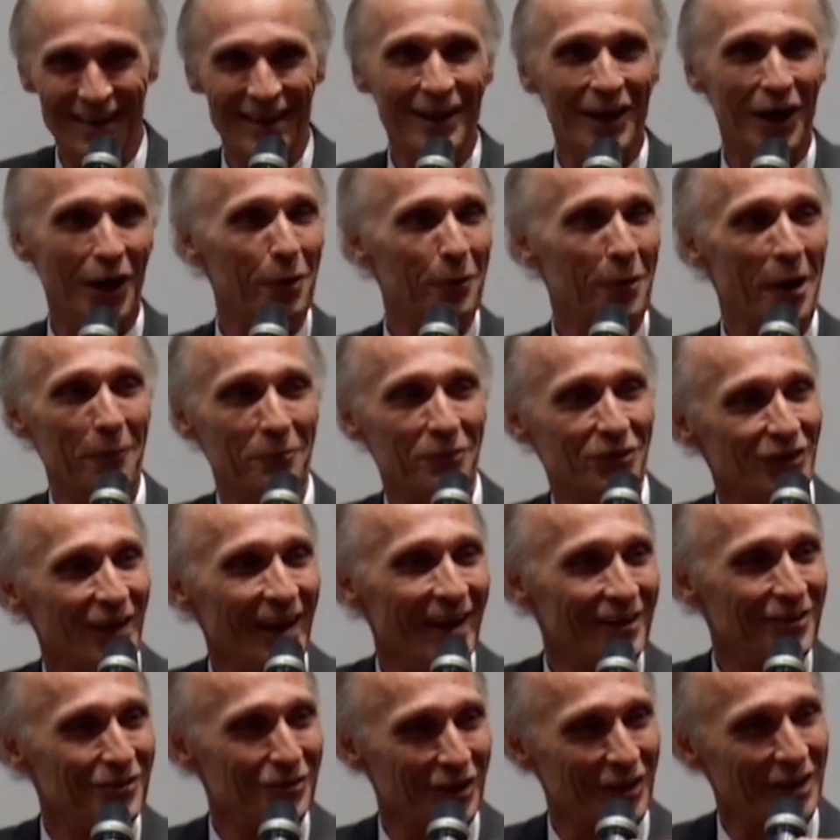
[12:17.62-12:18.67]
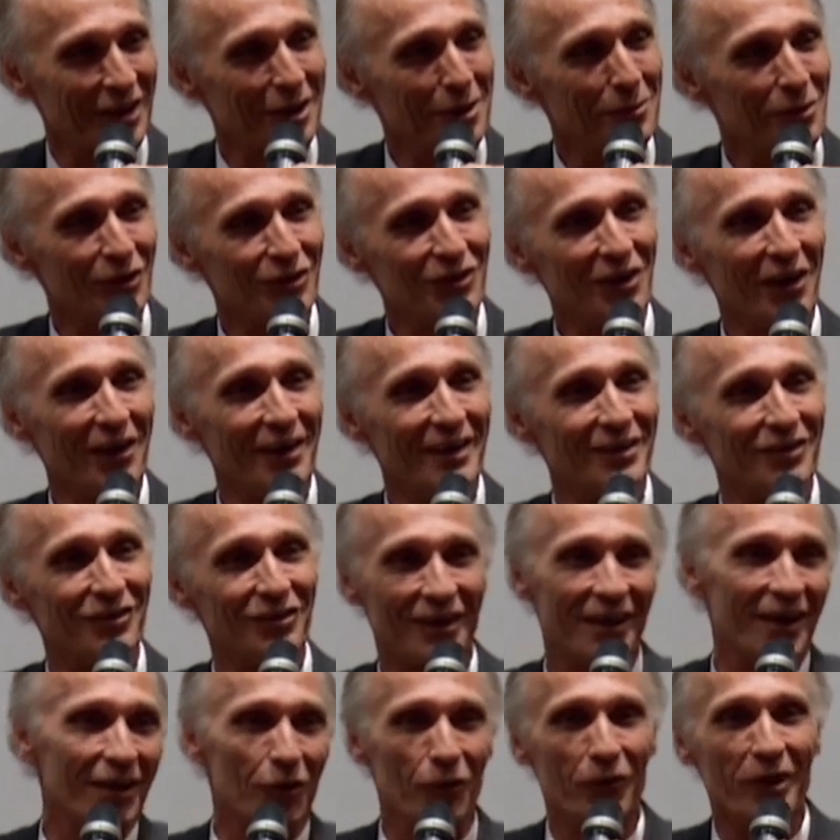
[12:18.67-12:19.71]
uh, upset with a libertarian
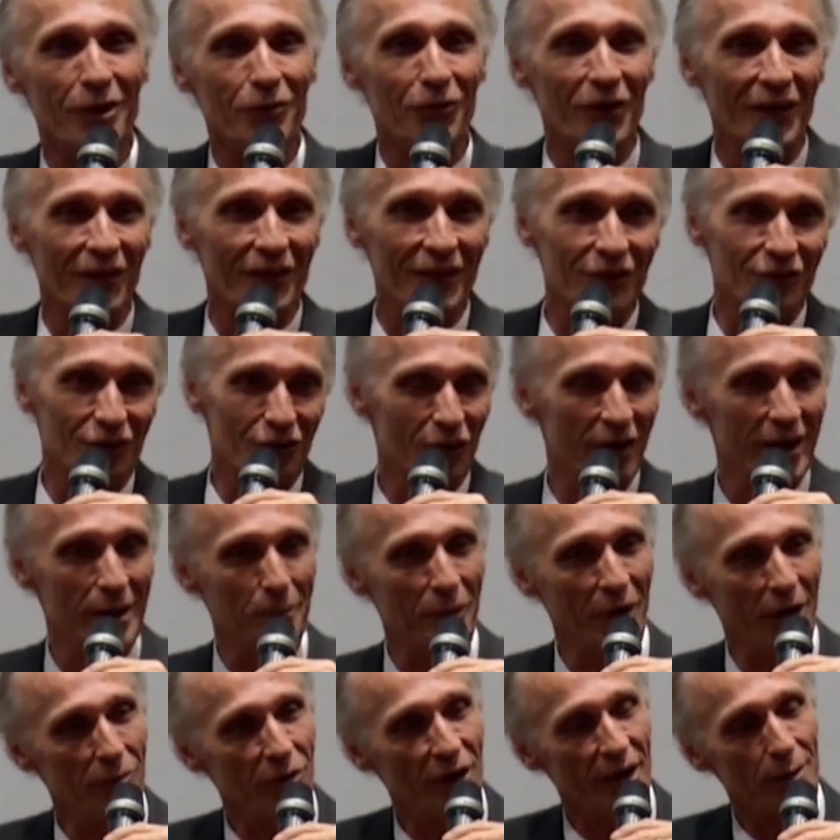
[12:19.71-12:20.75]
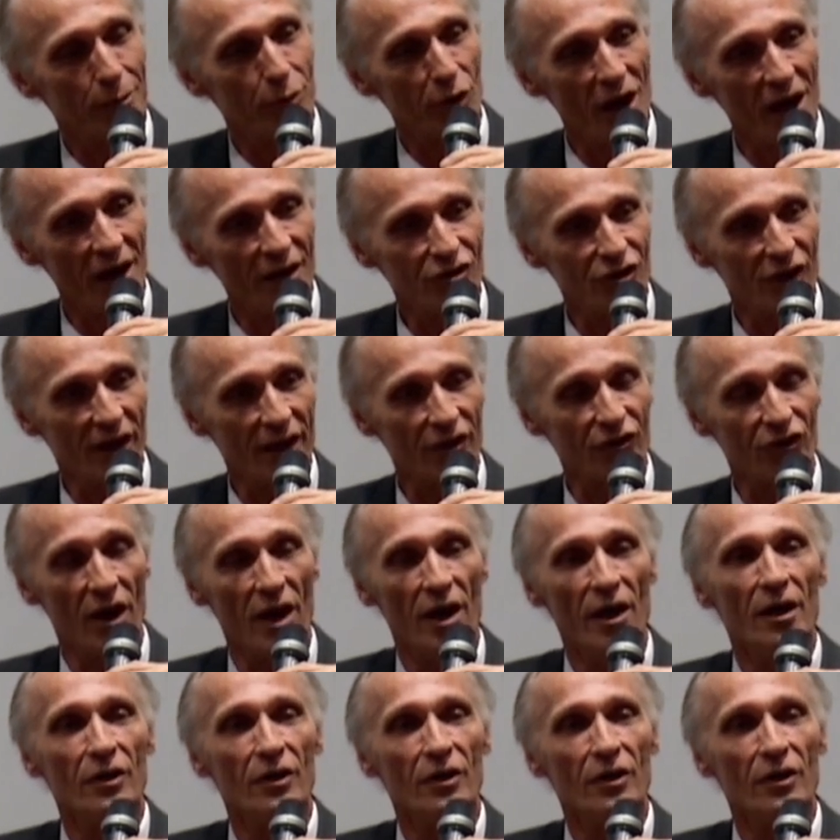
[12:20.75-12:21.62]
saying we want these great public projects,